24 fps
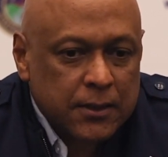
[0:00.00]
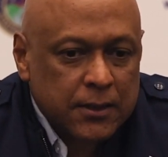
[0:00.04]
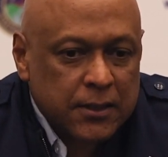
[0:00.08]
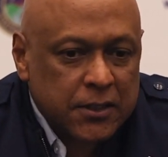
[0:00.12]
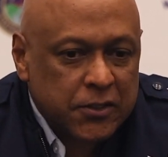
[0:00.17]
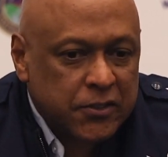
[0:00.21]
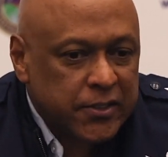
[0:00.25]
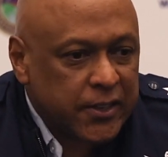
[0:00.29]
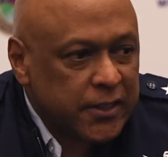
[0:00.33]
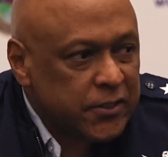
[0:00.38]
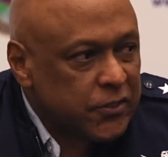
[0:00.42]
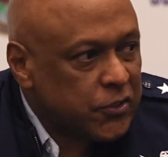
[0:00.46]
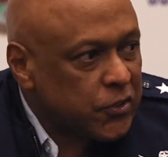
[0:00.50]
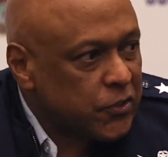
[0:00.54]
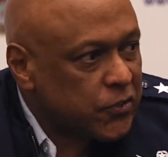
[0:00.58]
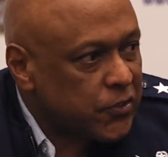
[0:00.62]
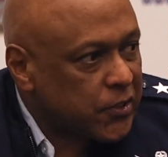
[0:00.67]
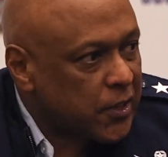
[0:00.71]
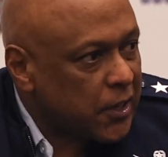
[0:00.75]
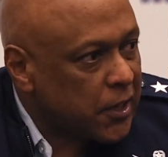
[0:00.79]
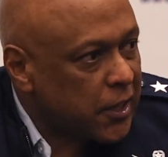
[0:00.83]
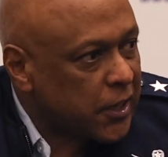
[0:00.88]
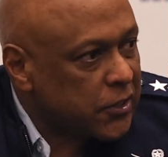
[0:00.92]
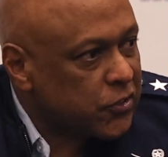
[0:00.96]
intelligence
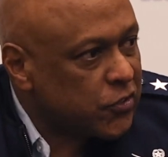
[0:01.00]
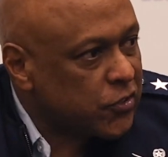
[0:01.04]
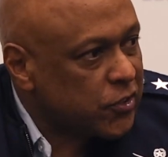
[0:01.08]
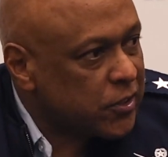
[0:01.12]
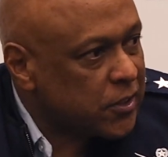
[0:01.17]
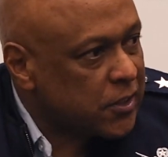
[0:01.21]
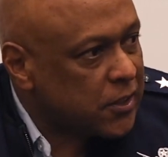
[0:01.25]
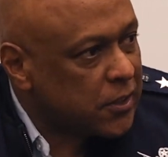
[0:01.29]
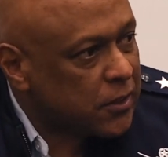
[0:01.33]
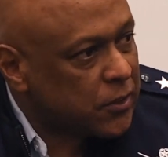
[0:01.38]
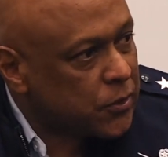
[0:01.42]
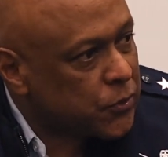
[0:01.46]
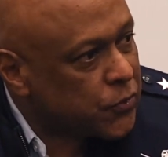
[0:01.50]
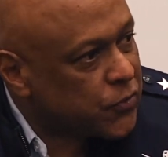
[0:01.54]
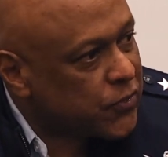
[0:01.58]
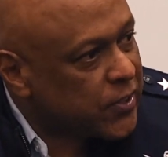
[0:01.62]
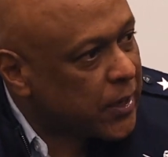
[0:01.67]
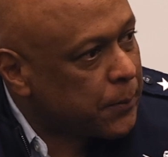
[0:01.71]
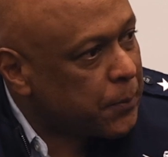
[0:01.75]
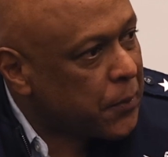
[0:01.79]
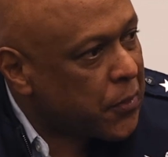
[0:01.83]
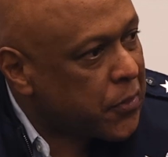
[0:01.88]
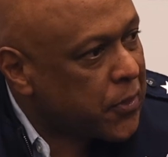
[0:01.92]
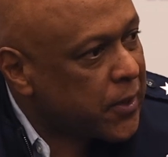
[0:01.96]
collection and those
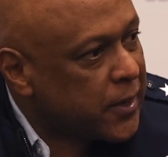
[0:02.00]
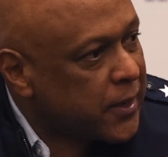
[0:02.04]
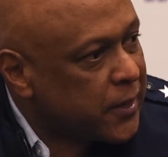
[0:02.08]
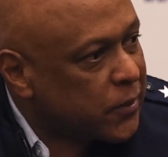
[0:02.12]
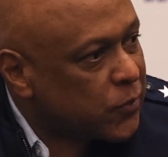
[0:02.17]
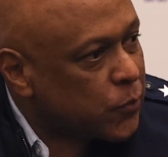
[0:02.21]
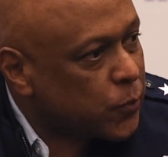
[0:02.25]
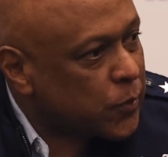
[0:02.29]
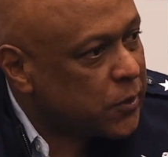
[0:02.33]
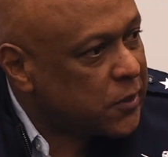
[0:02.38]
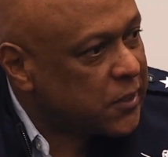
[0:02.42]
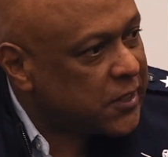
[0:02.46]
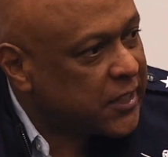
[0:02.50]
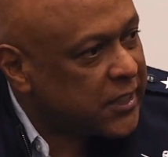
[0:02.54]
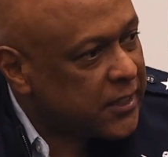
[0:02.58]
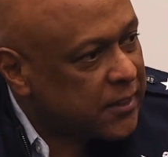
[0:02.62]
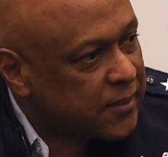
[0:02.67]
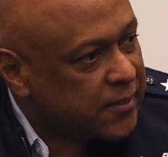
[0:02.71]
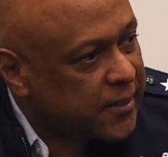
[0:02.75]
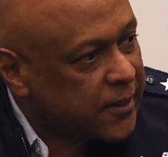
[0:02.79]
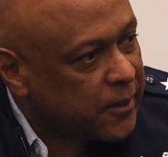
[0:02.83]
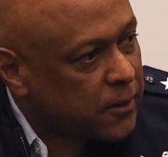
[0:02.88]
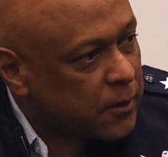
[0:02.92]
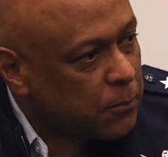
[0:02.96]
type of things where you're
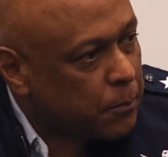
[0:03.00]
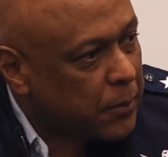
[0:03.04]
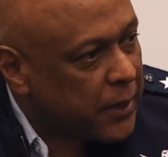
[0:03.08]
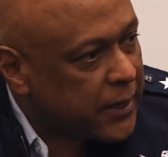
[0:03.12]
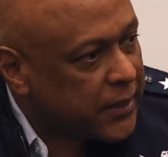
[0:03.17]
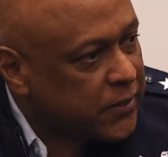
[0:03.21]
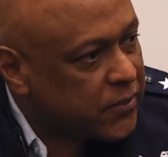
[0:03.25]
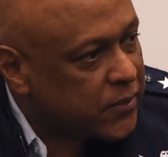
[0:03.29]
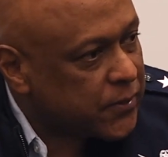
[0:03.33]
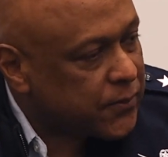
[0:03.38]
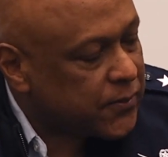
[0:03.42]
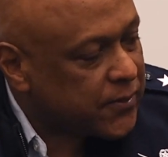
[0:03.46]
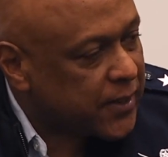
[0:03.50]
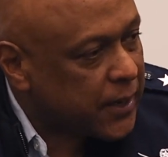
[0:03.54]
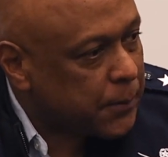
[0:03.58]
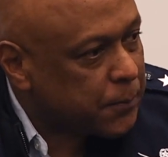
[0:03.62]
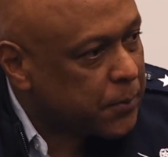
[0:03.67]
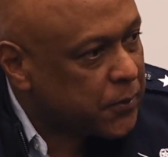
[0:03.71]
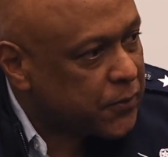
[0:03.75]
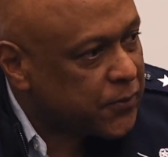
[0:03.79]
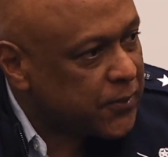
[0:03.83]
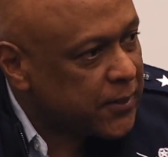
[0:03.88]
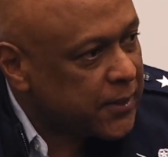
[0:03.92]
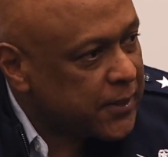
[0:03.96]
getting terabytes of type
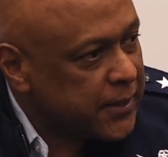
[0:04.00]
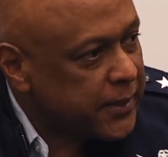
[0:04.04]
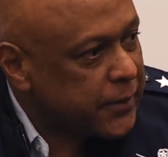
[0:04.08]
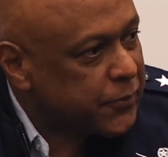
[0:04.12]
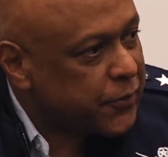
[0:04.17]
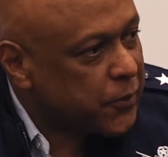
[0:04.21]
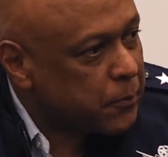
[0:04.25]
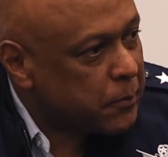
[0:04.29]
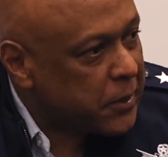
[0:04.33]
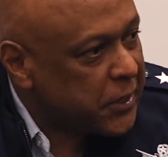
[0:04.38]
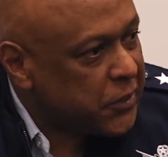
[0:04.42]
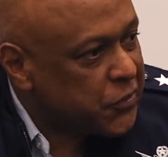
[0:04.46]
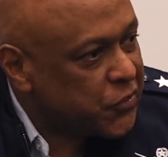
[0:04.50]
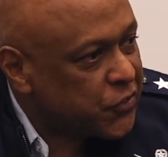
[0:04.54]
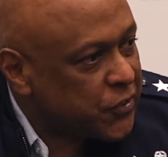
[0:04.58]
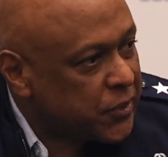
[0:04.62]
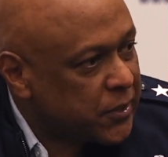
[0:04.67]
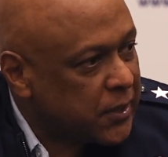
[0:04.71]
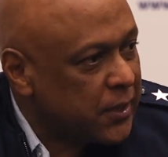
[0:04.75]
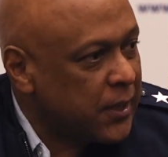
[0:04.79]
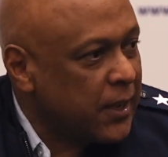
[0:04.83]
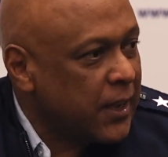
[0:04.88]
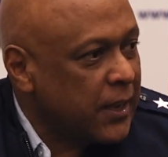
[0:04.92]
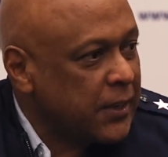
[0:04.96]
of
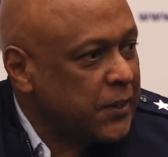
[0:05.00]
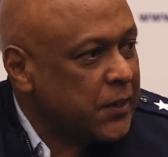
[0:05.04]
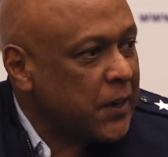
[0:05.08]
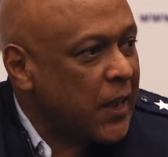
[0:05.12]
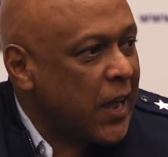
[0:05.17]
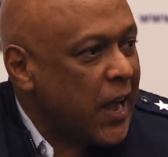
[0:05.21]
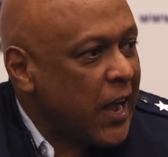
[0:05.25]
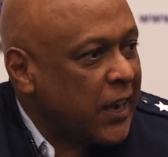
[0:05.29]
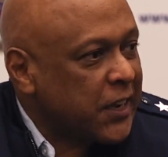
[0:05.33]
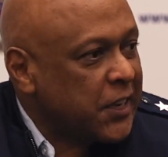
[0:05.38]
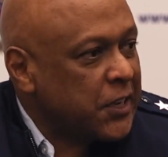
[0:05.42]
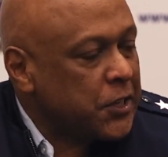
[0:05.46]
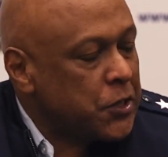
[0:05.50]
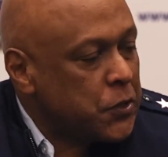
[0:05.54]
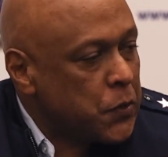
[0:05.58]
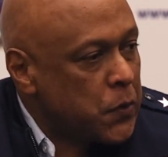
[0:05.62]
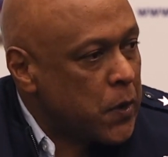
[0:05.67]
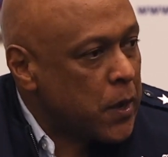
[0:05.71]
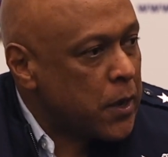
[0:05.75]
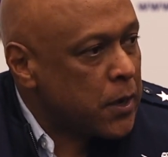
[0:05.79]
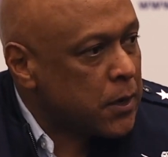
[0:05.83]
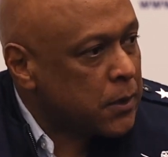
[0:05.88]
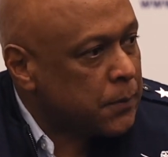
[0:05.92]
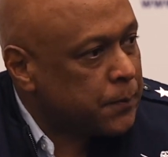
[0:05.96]
information. You know, how can you
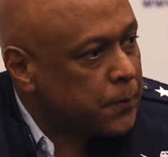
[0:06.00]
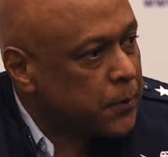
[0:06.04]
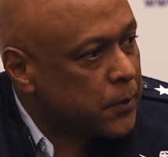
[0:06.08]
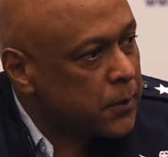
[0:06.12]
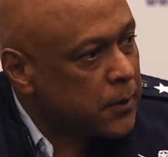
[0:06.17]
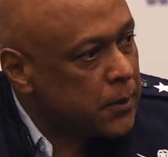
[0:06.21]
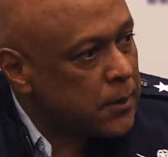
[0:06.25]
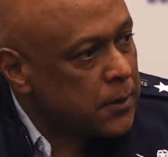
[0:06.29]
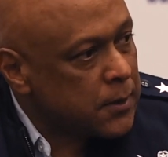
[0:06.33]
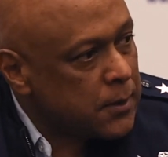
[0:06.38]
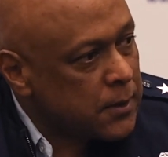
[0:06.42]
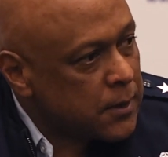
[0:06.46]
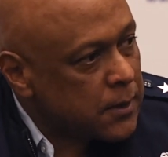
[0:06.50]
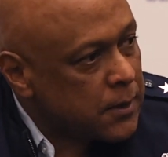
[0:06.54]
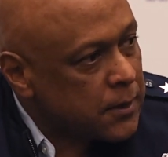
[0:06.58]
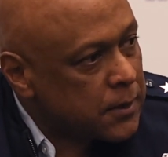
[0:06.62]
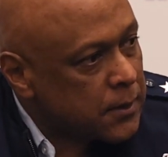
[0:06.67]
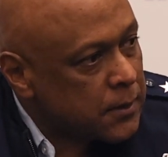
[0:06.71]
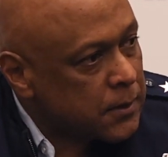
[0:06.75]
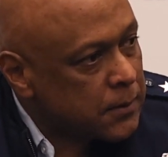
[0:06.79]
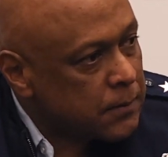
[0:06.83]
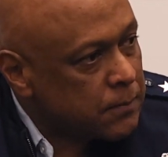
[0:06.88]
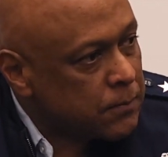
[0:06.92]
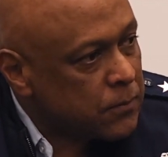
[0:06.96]
help
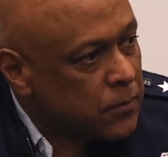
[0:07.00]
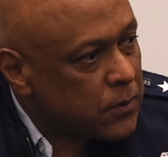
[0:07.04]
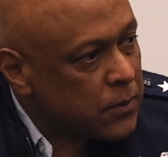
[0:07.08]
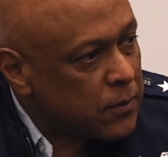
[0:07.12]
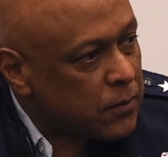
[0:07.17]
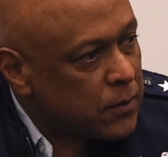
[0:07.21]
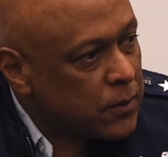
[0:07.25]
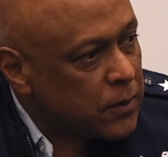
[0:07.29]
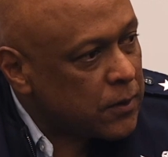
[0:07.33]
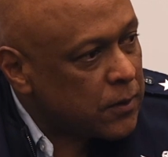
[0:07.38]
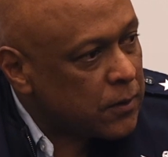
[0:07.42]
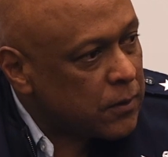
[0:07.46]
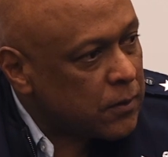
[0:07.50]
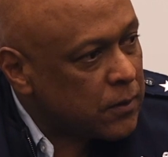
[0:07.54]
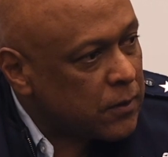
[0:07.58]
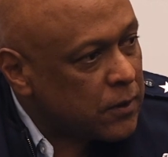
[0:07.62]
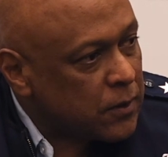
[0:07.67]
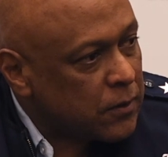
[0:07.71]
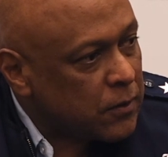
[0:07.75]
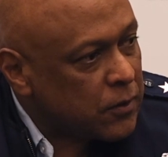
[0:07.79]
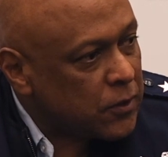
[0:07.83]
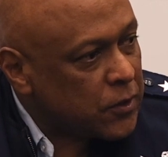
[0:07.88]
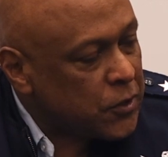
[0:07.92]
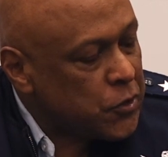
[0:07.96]

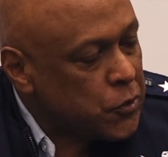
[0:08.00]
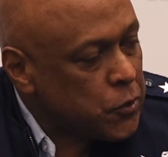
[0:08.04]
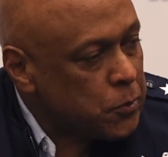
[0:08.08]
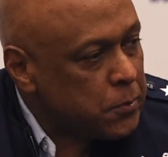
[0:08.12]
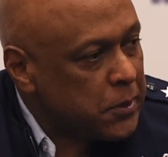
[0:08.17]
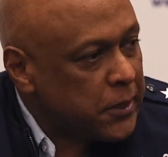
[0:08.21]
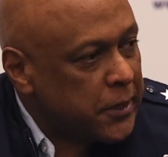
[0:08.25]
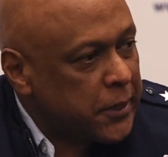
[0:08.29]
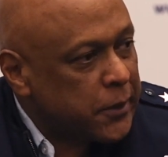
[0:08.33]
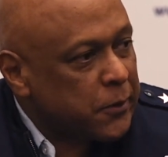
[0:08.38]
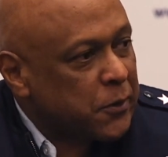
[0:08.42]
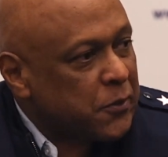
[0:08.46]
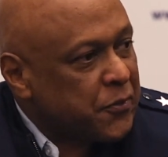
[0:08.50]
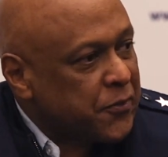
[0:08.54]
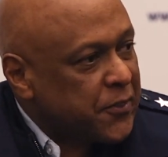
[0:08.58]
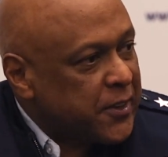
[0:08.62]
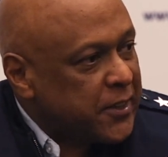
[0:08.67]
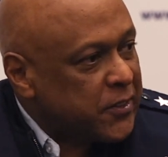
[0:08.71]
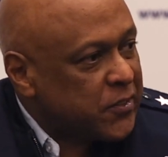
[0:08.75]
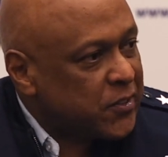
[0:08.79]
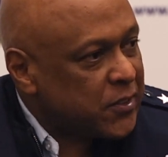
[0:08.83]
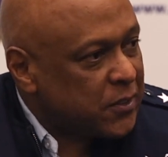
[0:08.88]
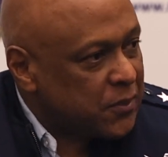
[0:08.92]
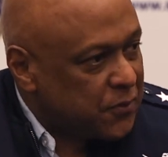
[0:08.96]
the human
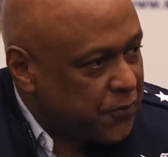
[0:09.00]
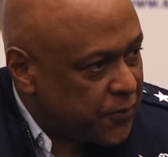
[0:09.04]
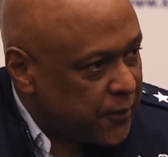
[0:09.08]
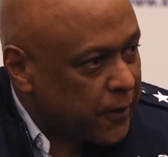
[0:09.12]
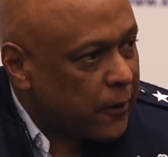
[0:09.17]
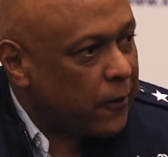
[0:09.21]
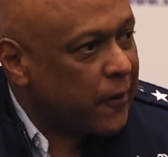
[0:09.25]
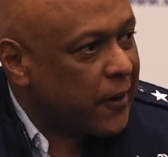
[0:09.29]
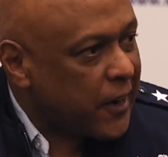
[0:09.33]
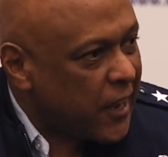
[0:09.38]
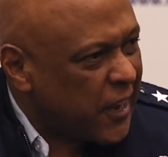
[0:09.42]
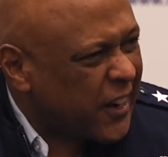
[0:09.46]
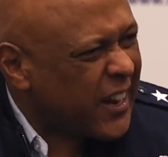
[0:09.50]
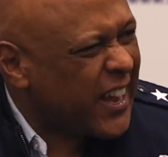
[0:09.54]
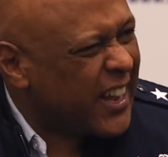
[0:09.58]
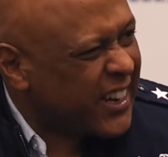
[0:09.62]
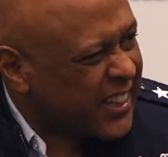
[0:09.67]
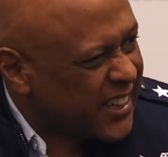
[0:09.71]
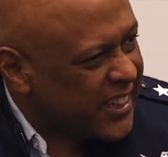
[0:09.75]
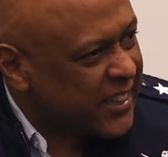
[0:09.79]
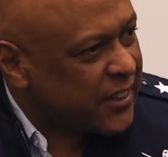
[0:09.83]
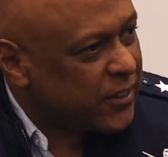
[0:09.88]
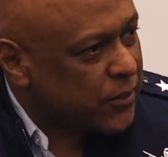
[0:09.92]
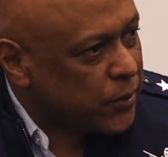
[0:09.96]
interface in figuring out how
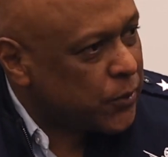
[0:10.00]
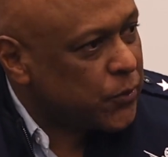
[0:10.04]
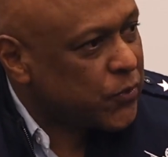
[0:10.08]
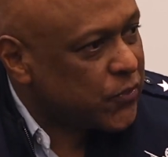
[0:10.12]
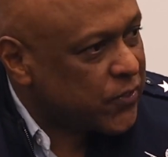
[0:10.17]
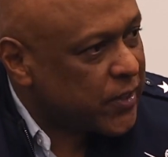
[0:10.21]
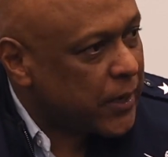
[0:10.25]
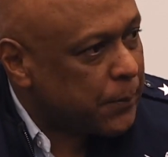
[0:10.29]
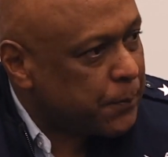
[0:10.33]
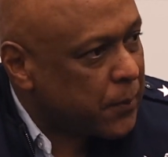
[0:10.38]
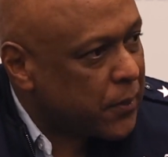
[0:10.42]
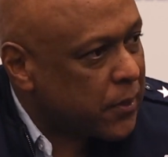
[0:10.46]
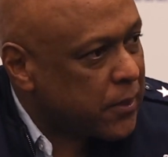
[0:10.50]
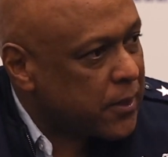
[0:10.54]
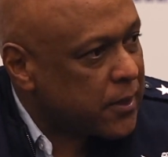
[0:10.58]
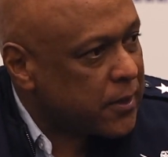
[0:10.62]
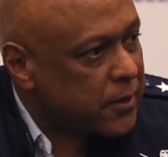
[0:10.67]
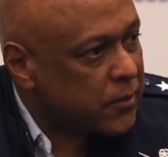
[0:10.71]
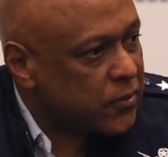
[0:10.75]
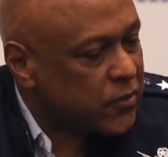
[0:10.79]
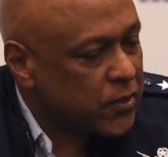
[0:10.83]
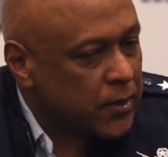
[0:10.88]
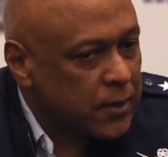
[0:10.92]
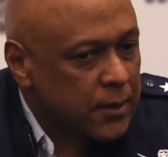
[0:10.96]
to get those type of
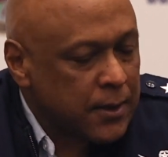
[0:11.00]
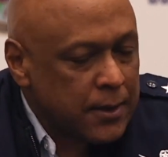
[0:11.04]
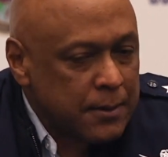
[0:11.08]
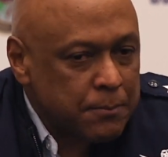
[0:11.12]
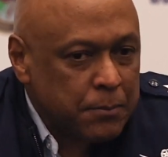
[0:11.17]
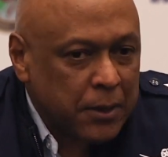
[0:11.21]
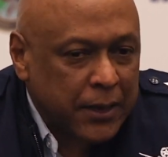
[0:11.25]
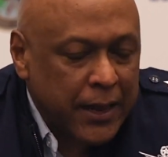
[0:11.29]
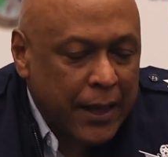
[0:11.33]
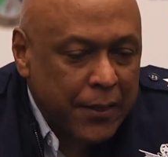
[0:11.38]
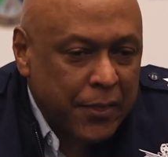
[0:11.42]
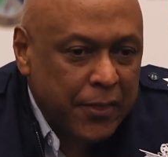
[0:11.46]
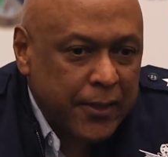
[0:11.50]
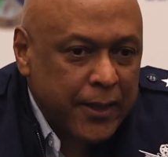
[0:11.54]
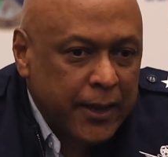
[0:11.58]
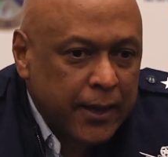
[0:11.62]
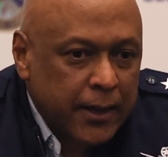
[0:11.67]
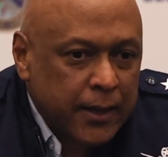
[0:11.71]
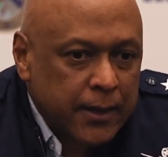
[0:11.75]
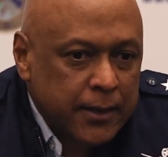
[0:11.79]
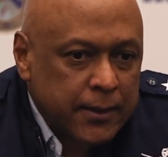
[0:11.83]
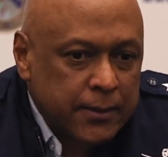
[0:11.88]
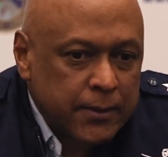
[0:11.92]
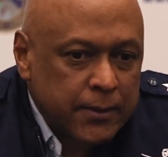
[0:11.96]
things? But I think